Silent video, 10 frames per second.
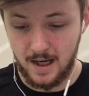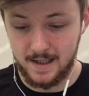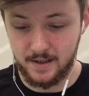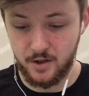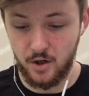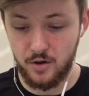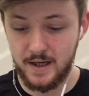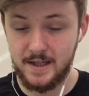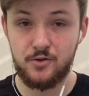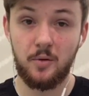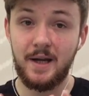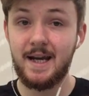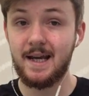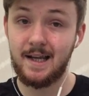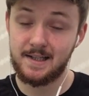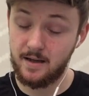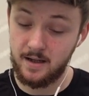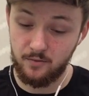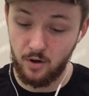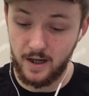As I know that he's dropped 8 elixir
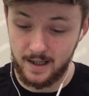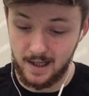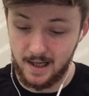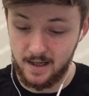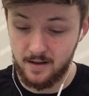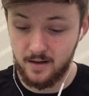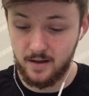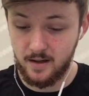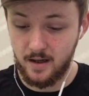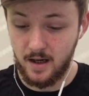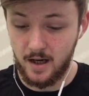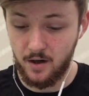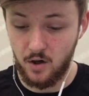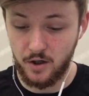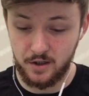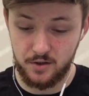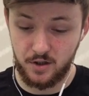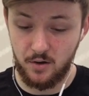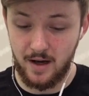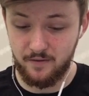in the right-hand lane, and I can
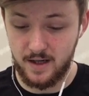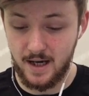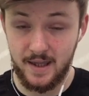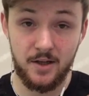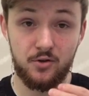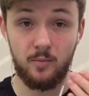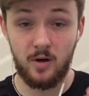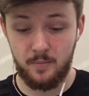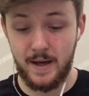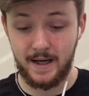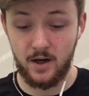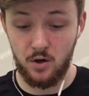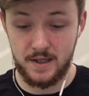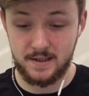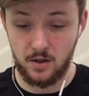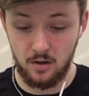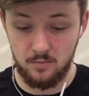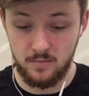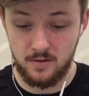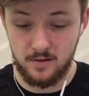just go heavy, and then drop my Pekka on his
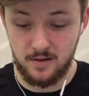Golem.